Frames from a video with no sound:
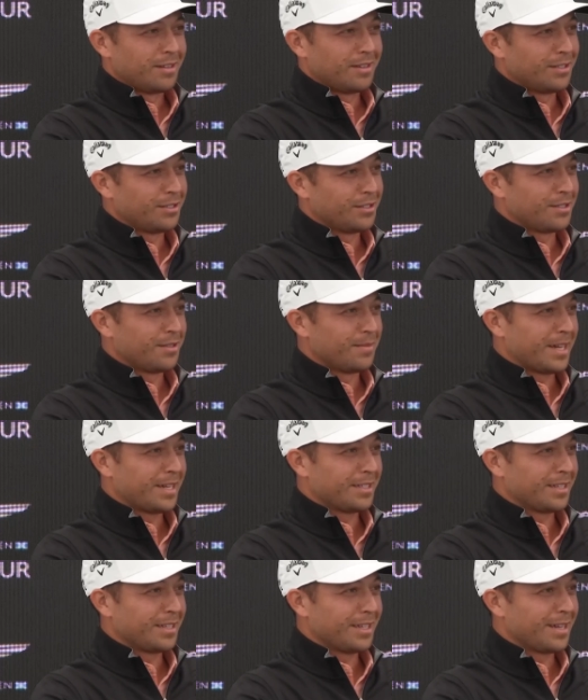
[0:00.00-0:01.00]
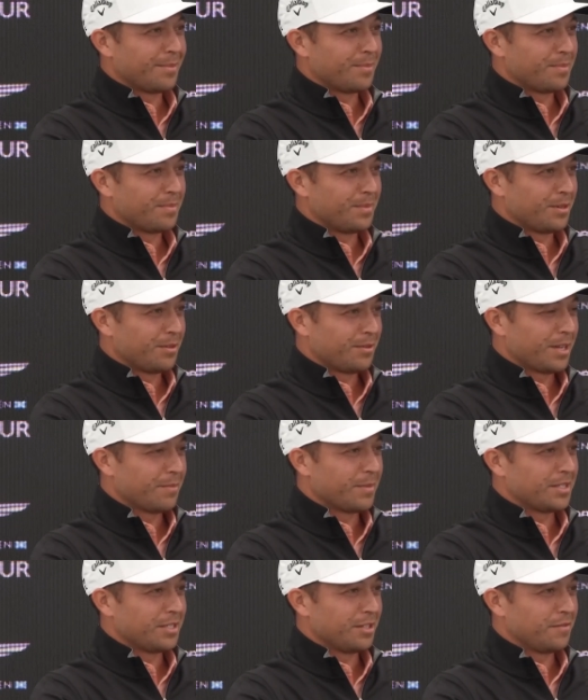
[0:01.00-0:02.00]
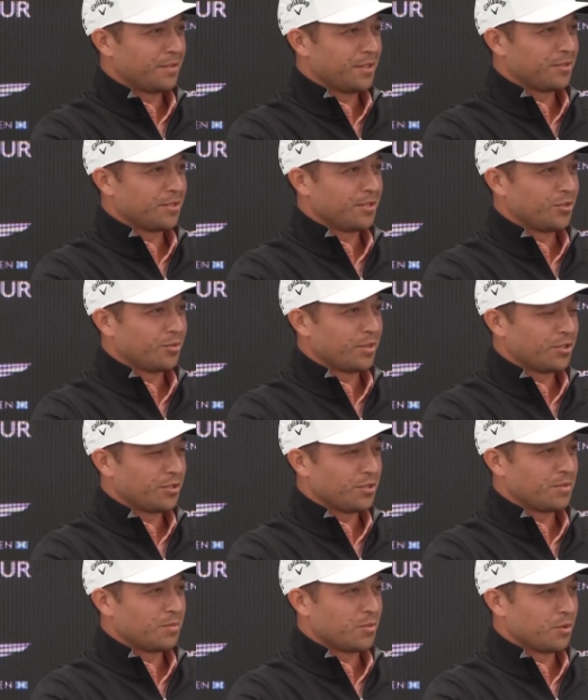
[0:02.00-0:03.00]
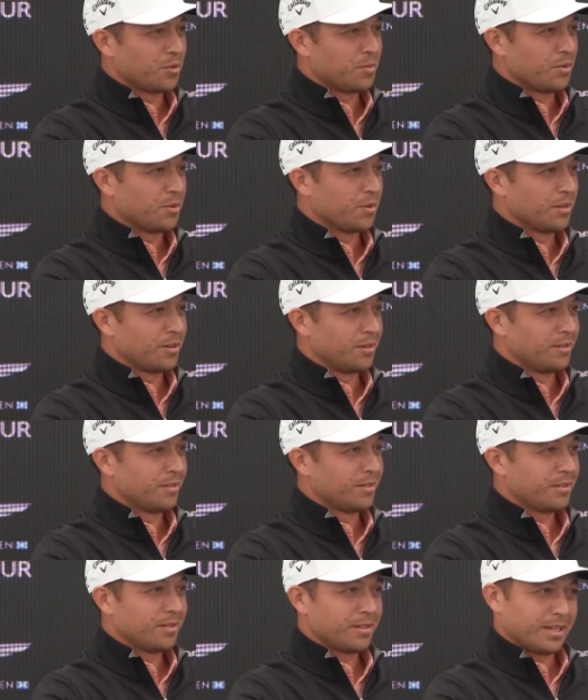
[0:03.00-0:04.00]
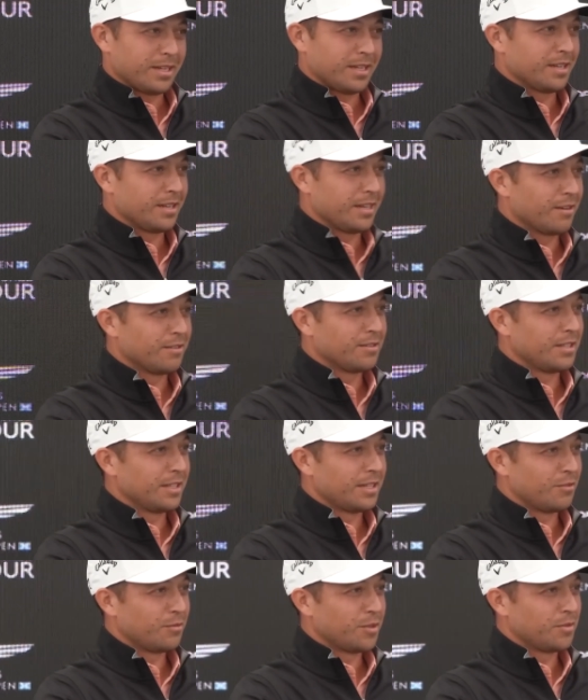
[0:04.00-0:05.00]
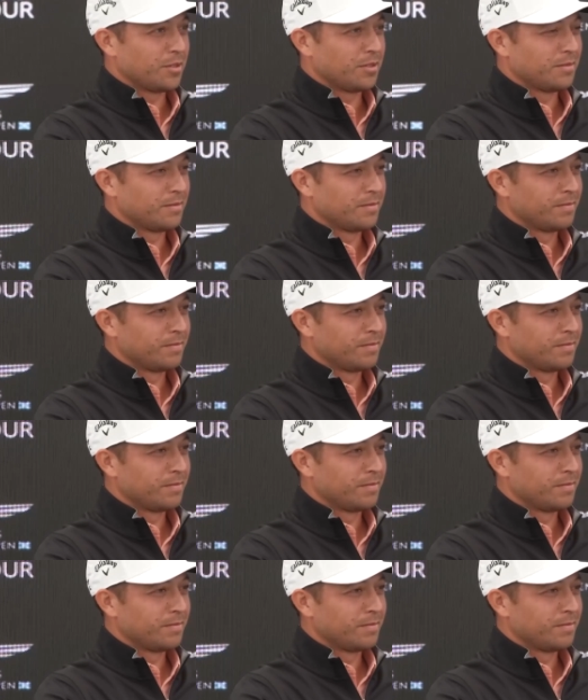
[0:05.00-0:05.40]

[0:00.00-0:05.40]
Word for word: I just am asking to get you know get myself in those situations more and more, and I can guarantee that I'll win one.